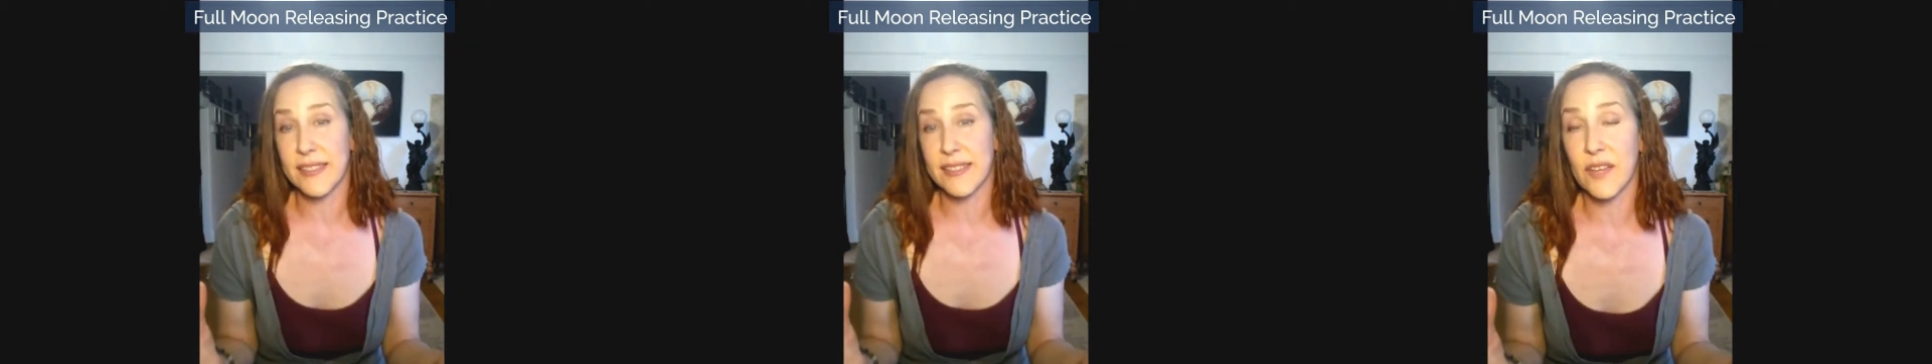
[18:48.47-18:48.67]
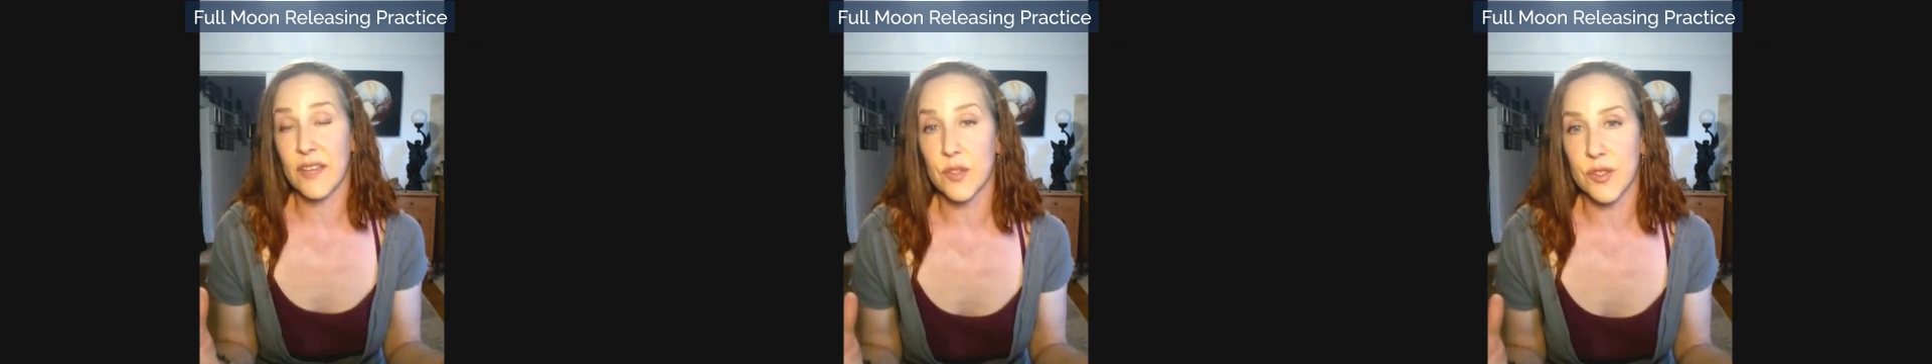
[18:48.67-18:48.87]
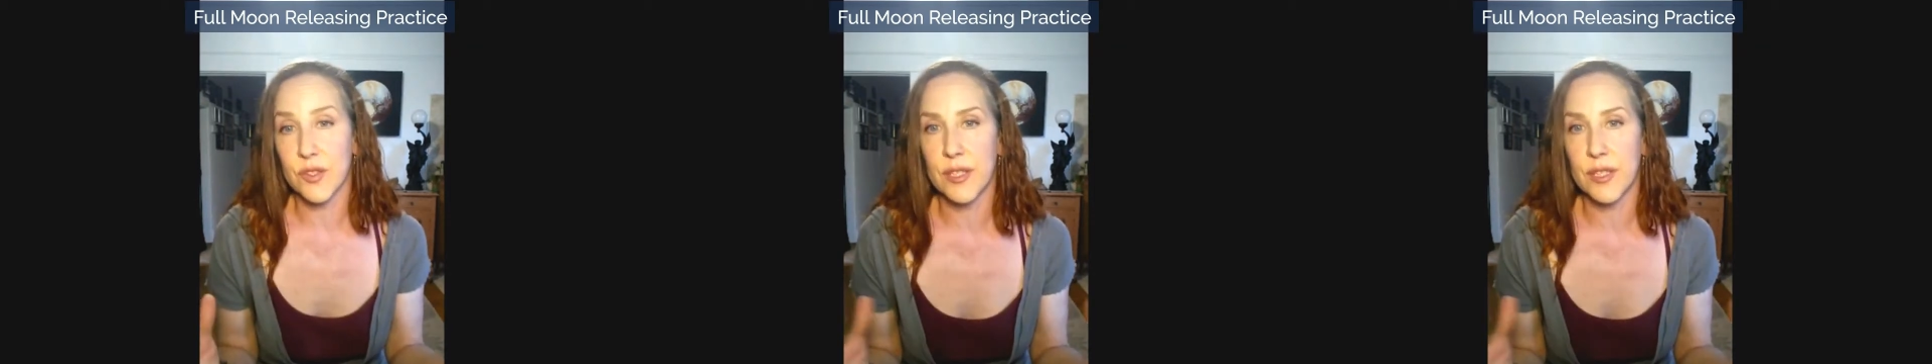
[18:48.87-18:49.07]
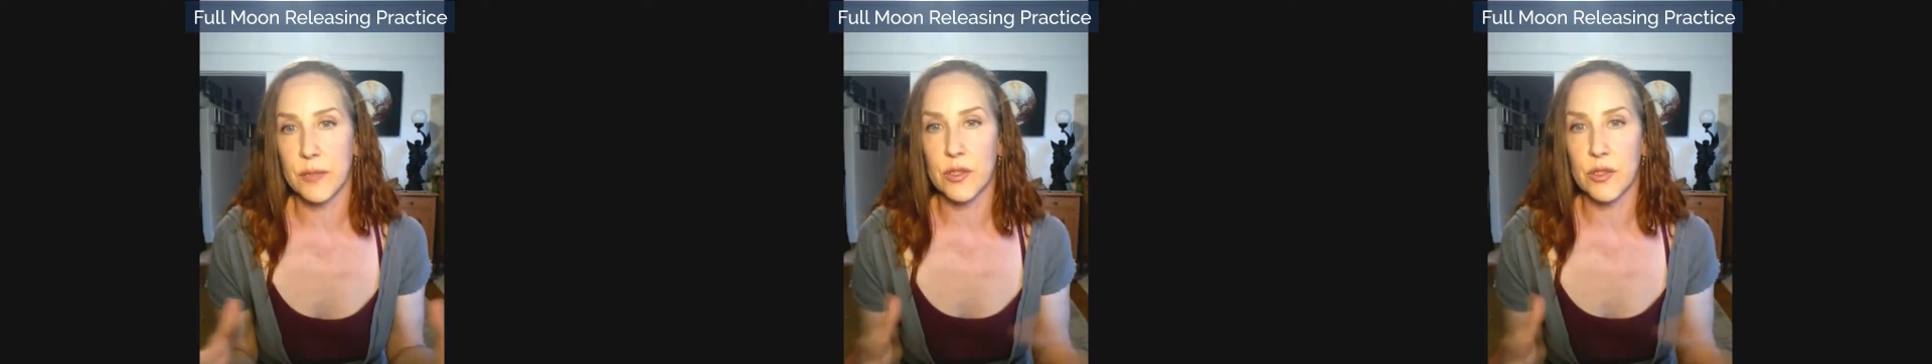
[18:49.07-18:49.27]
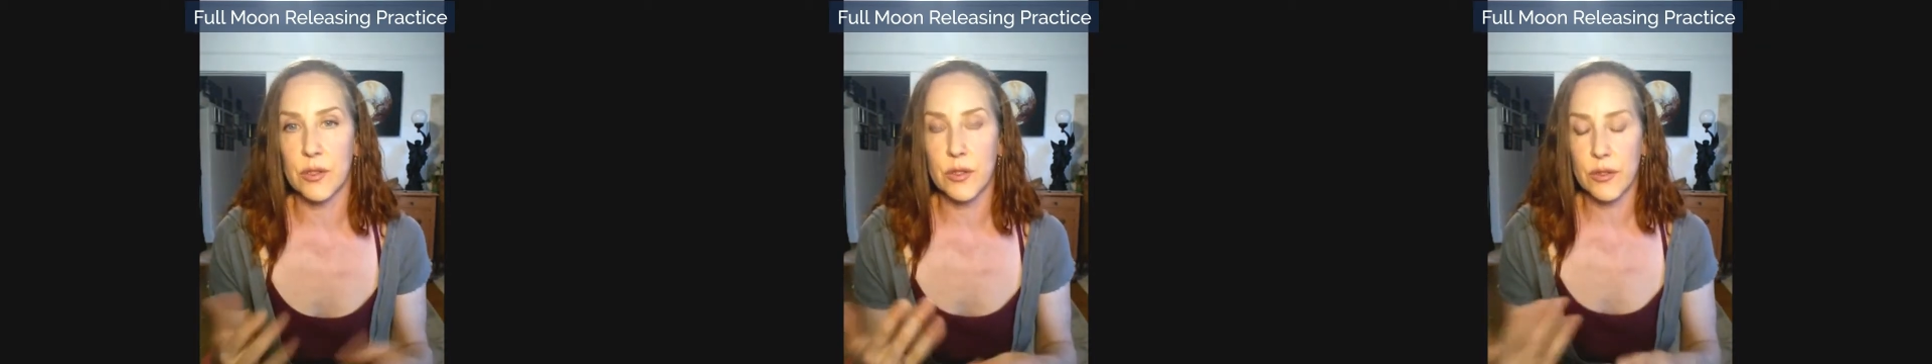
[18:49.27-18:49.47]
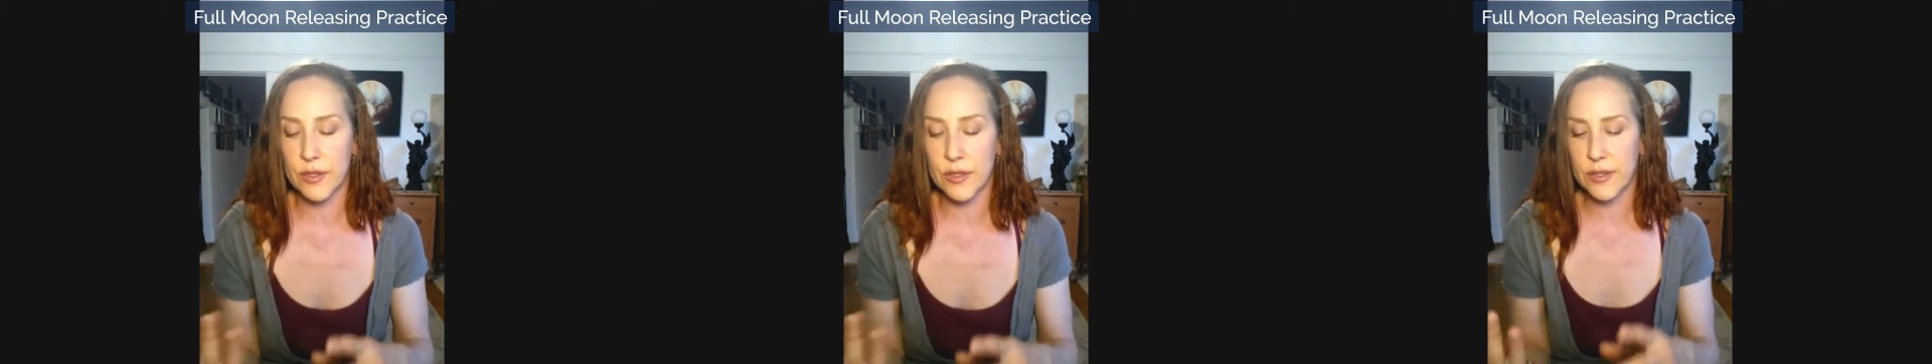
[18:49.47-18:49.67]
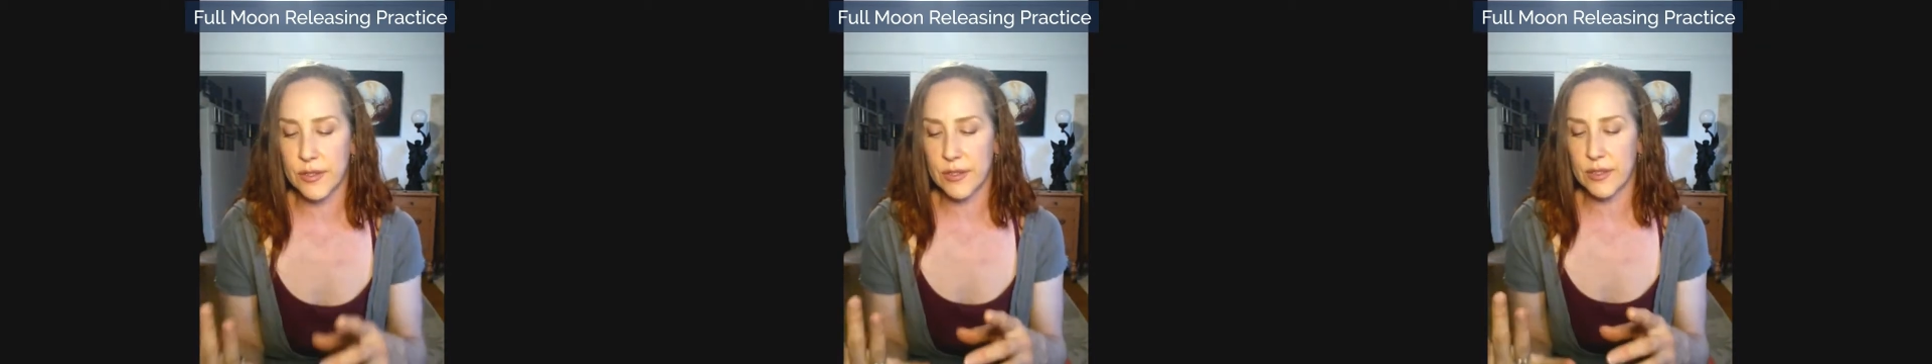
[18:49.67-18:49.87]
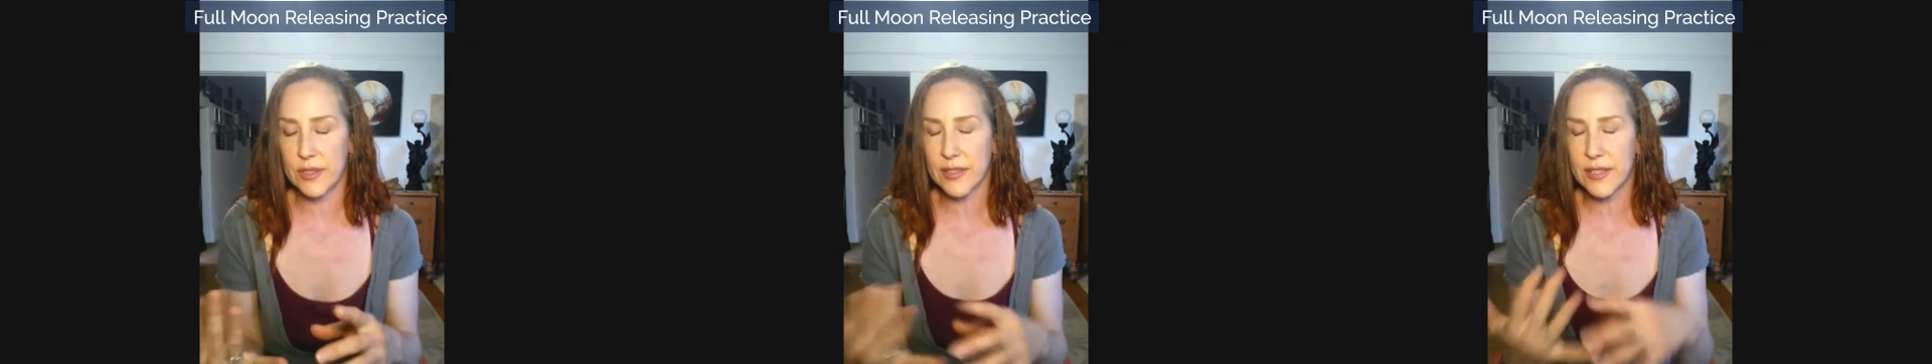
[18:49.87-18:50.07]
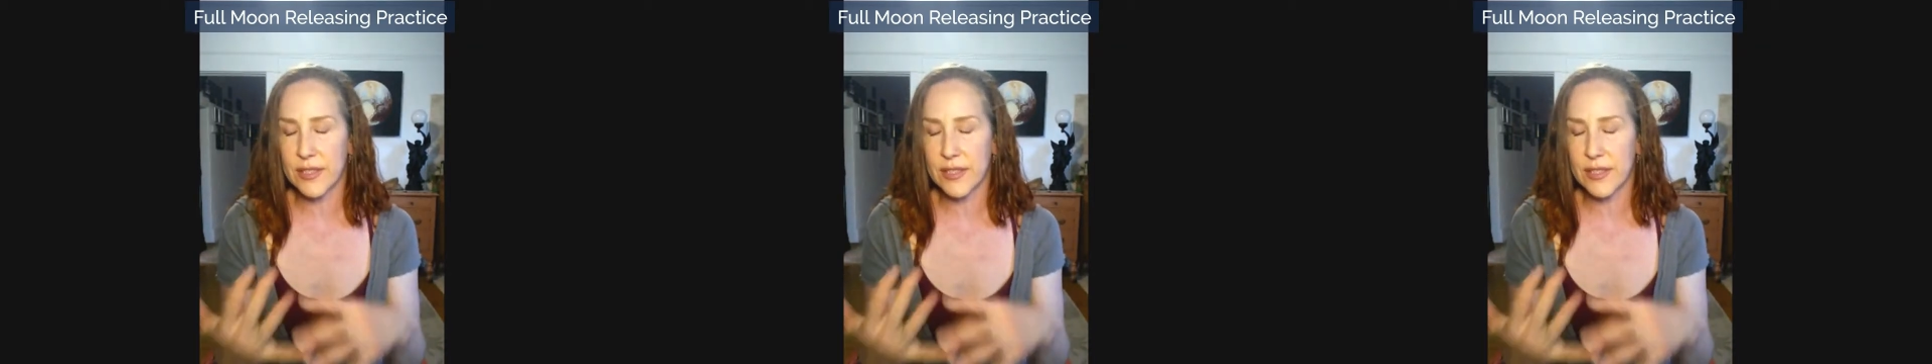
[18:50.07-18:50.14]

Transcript: several symbols.